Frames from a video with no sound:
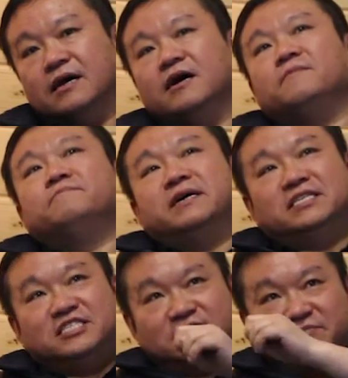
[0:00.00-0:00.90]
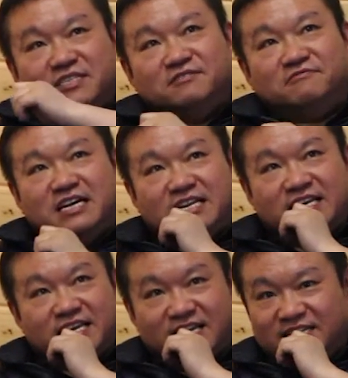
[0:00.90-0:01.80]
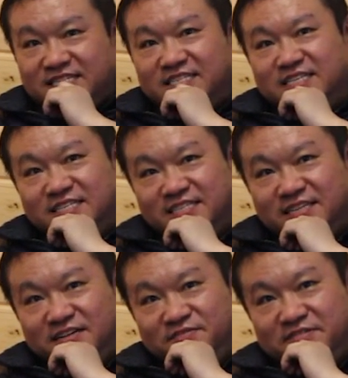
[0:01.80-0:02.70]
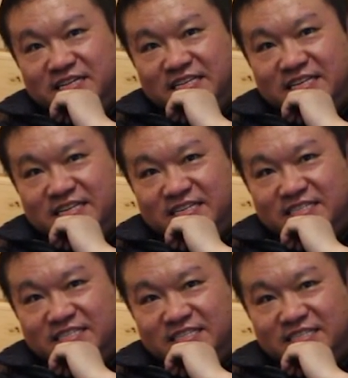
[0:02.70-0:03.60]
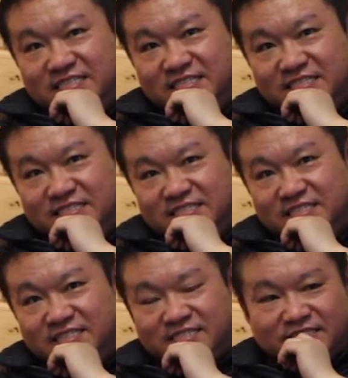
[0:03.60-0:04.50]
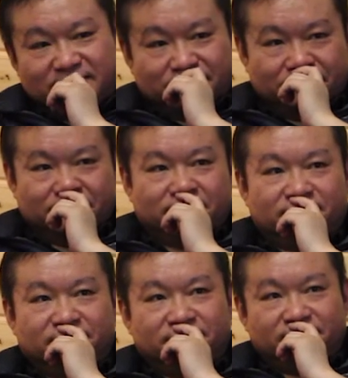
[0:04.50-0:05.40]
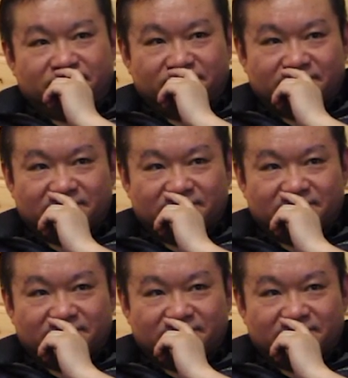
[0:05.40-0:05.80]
Oh, Benjamin, the right hand. Yeah, the son of right hand. Yeah, yeah.